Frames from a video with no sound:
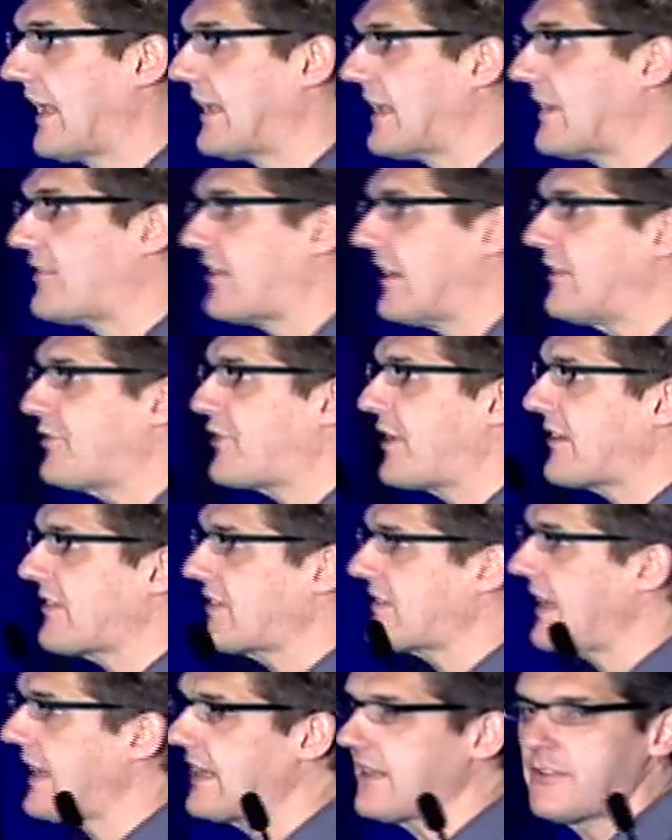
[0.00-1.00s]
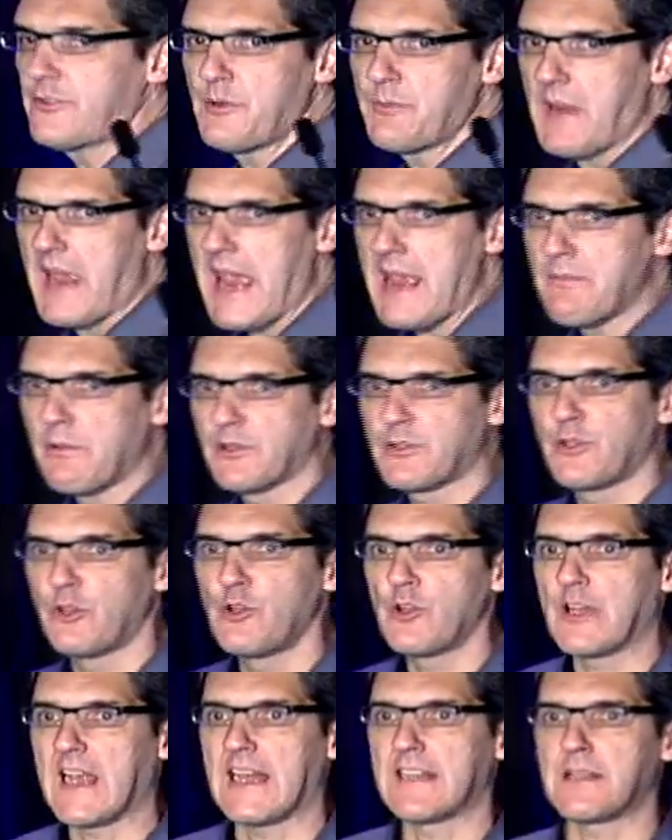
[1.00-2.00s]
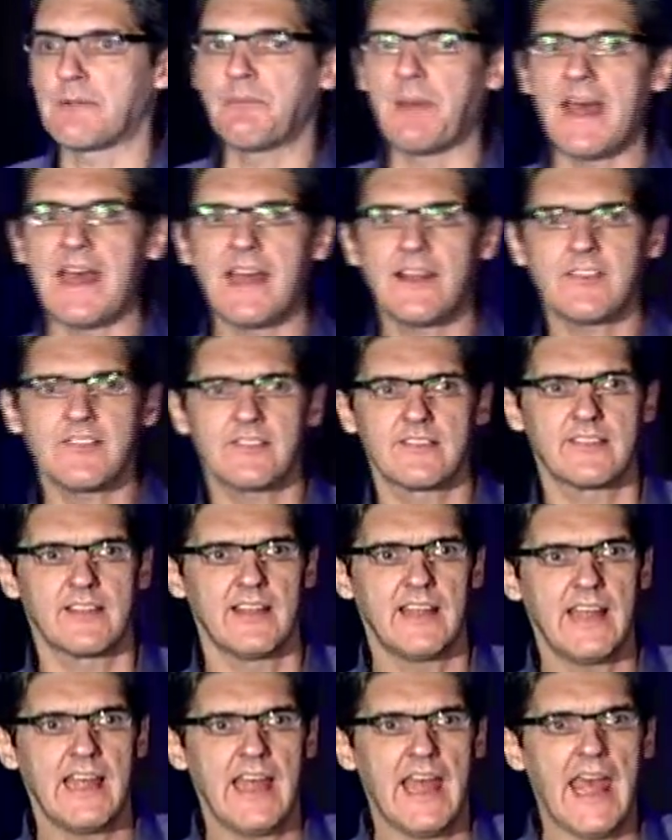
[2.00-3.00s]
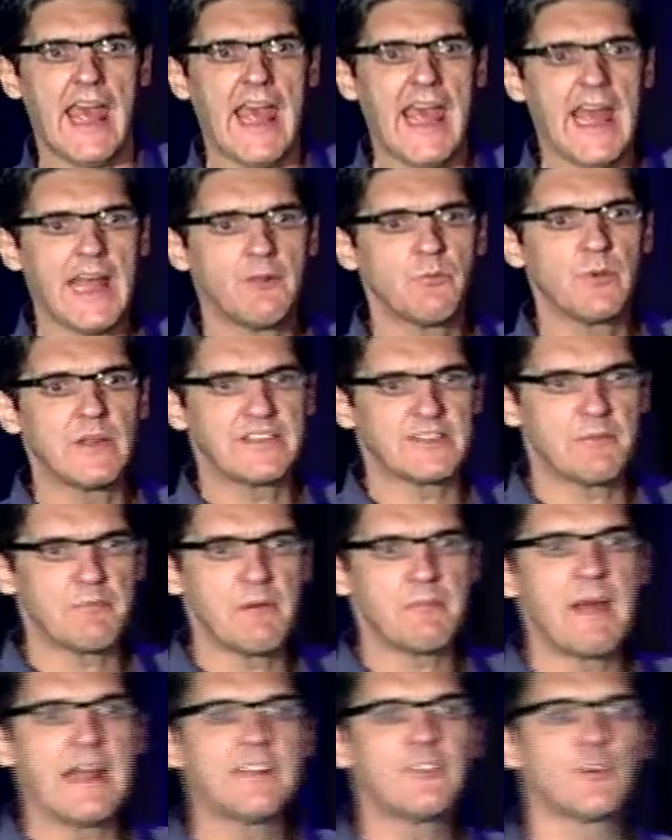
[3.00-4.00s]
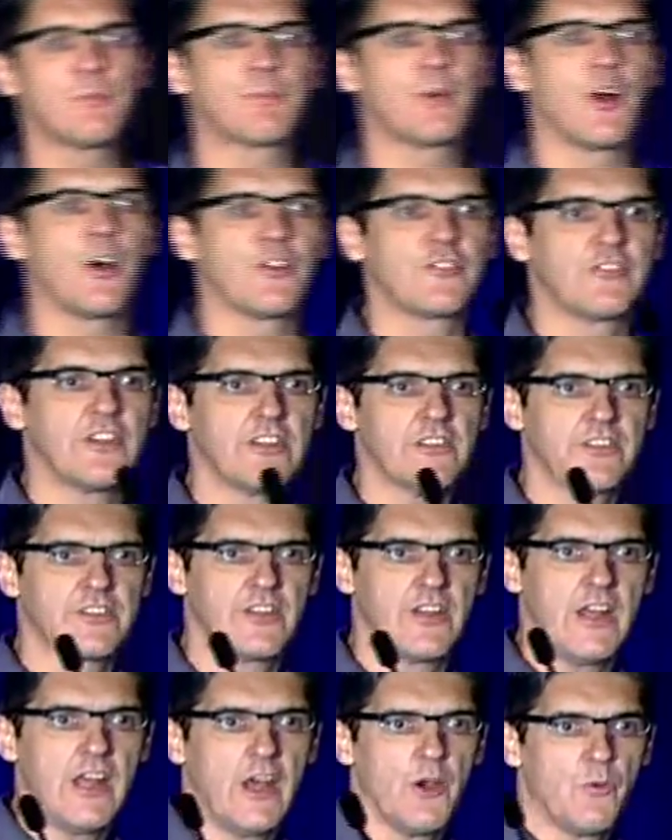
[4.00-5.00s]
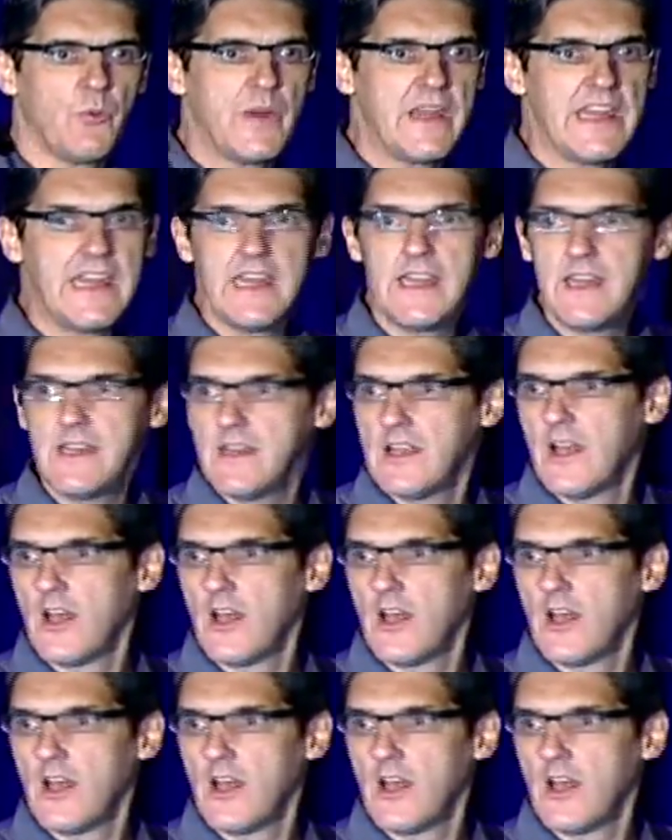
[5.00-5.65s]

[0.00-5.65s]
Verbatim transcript: and it's interesting to be able to look at the past, and with the Memento project, we